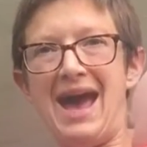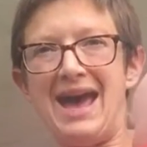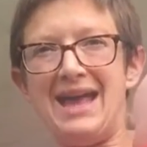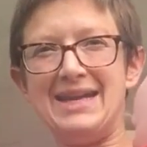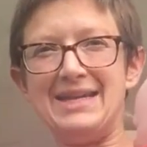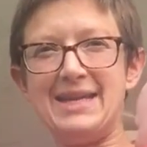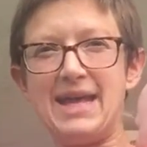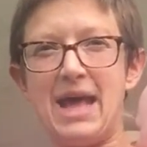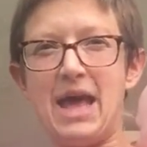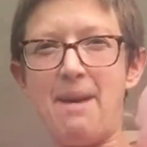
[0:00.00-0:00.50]

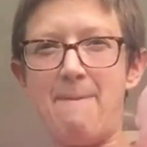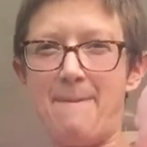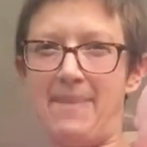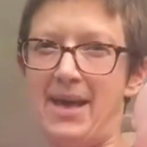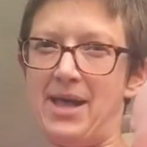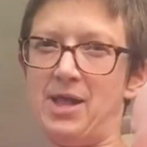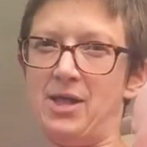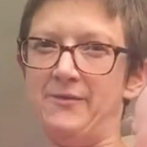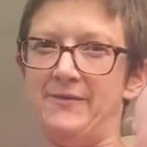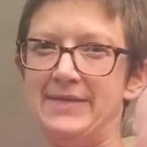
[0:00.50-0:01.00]
and that her
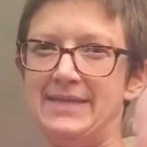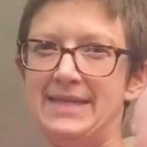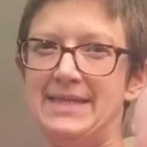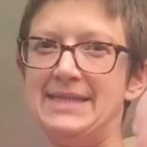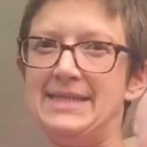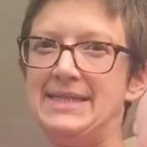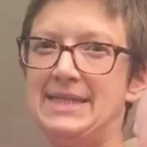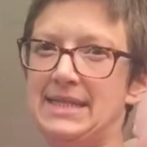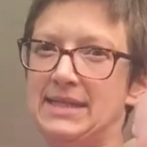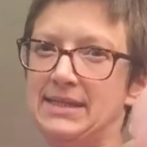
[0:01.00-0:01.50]
pelvis
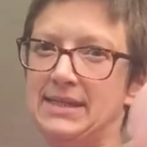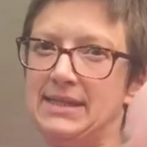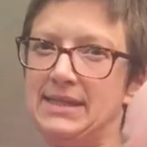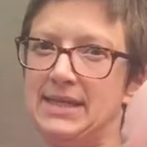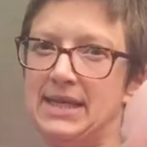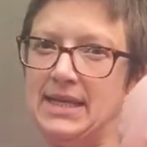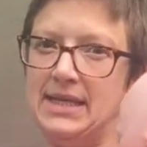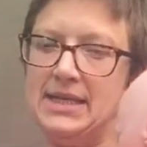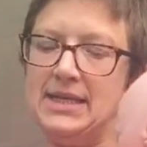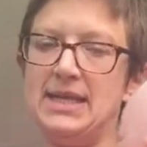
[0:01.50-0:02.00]
is
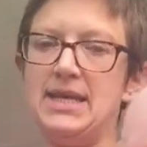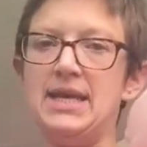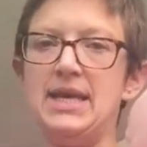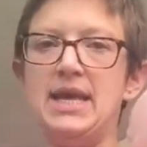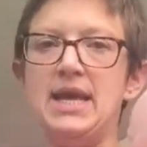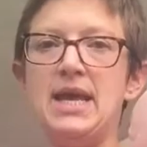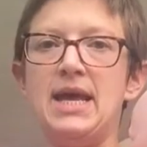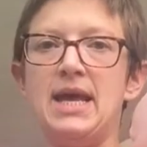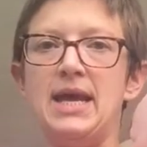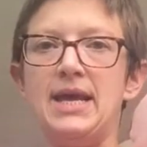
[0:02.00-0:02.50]
tilted.
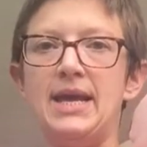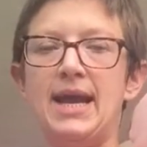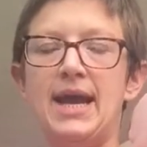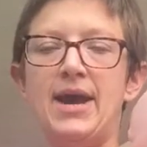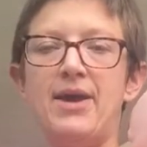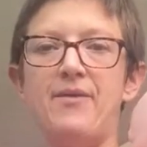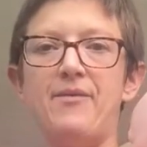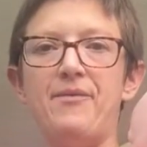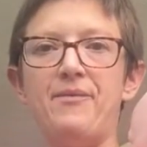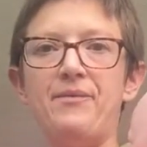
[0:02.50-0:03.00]

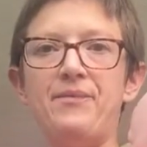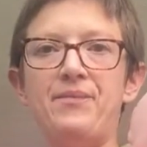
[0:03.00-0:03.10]
Now,